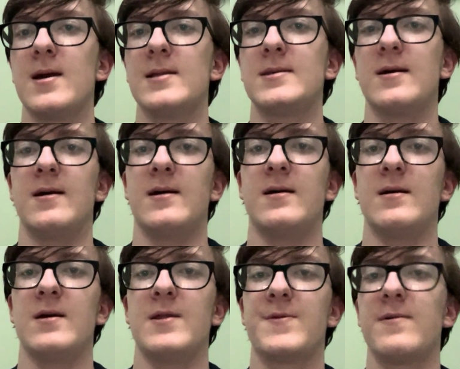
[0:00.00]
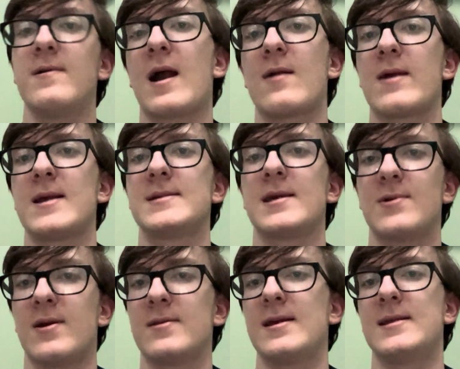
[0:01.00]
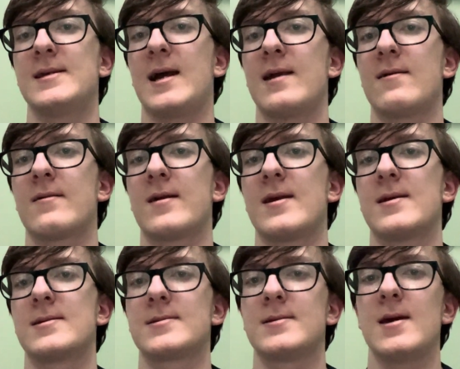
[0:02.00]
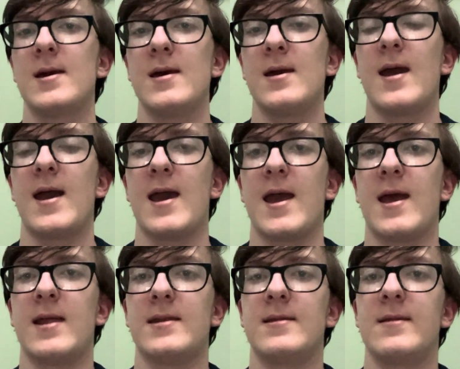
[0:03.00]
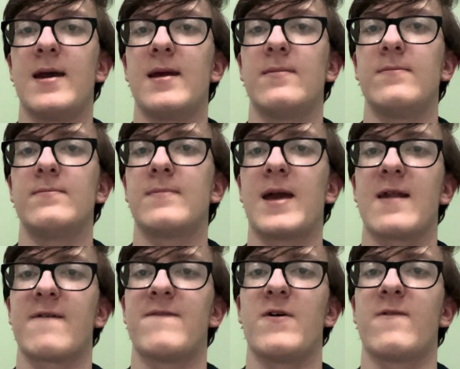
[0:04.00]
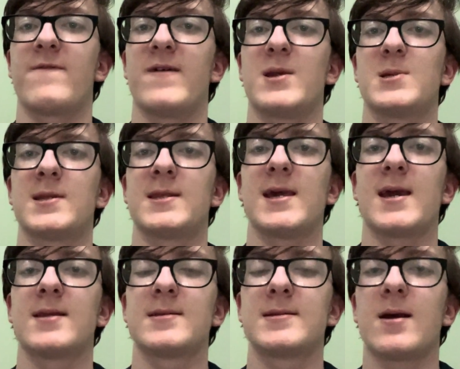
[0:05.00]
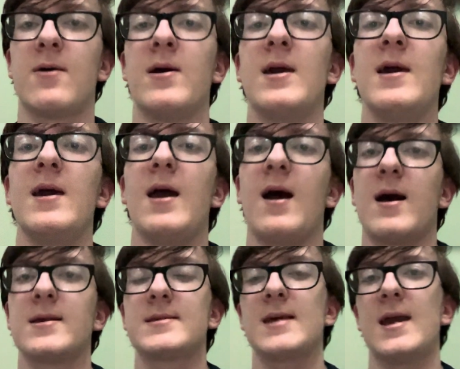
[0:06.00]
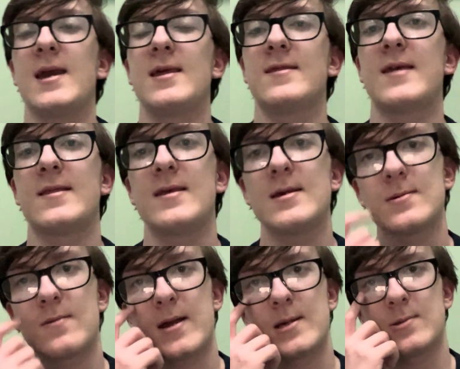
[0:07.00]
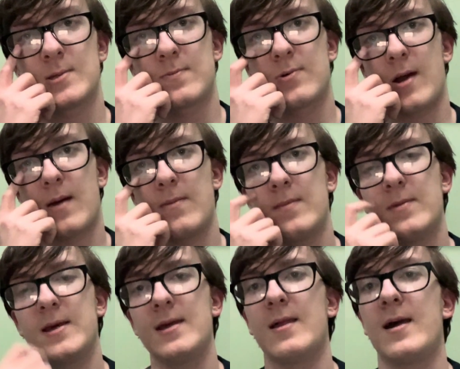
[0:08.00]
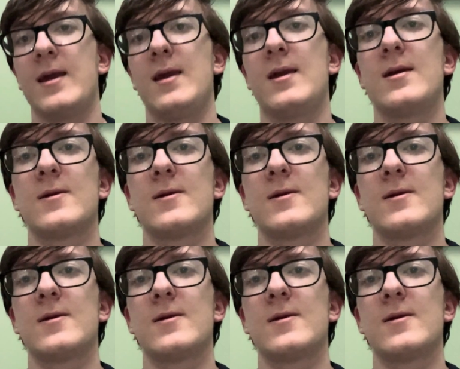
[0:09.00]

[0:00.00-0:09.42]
to 3-ride racing throughout the entire race, and then had a photo finish at the end. So I'll say that this race was probably like